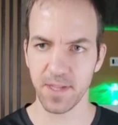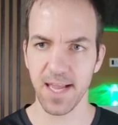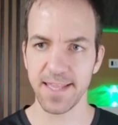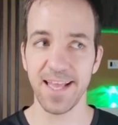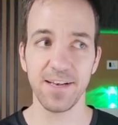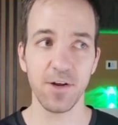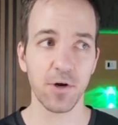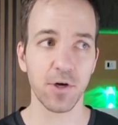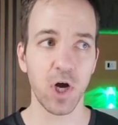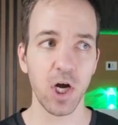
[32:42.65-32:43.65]
And then
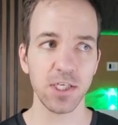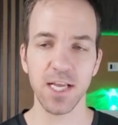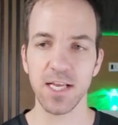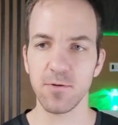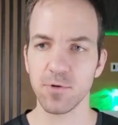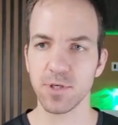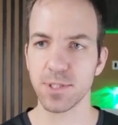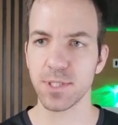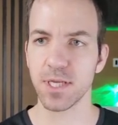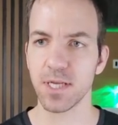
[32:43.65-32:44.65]
our content, we're
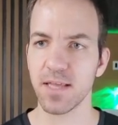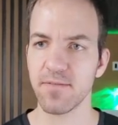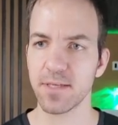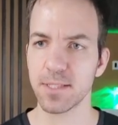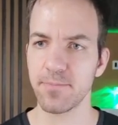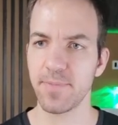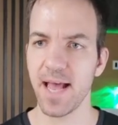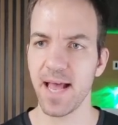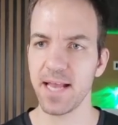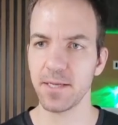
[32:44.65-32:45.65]
just going to give it some
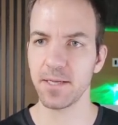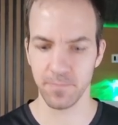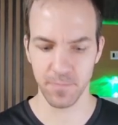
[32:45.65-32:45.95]
padding,